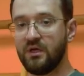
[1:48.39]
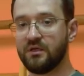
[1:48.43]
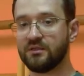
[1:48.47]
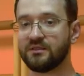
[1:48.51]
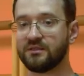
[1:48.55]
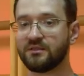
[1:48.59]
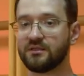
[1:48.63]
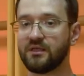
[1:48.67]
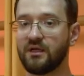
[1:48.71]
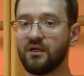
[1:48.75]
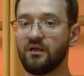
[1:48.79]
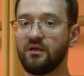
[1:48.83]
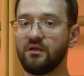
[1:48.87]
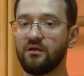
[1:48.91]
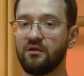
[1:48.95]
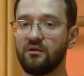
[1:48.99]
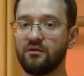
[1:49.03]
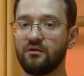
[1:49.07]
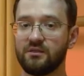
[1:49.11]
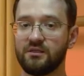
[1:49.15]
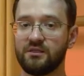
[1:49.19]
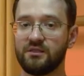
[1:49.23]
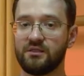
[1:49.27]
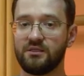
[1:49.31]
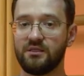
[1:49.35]
whether the
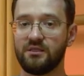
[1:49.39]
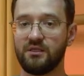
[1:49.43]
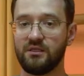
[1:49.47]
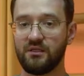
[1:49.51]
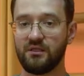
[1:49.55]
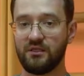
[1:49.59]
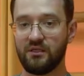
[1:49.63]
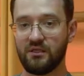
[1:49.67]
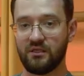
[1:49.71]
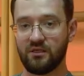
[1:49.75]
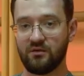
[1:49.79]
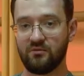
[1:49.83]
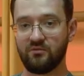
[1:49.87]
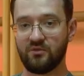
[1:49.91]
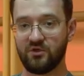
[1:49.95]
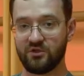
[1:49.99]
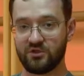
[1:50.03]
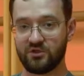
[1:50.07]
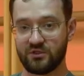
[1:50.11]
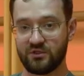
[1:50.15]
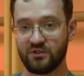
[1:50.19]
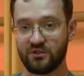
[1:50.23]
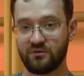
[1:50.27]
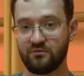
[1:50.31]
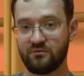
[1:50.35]
muscles have become
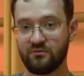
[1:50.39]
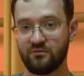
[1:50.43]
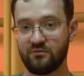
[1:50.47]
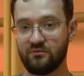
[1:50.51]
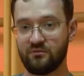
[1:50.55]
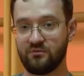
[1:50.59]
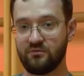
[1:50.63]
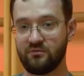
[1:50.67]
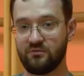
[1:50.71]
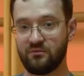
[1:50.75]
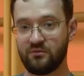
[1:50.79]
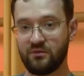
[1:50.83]
stronger.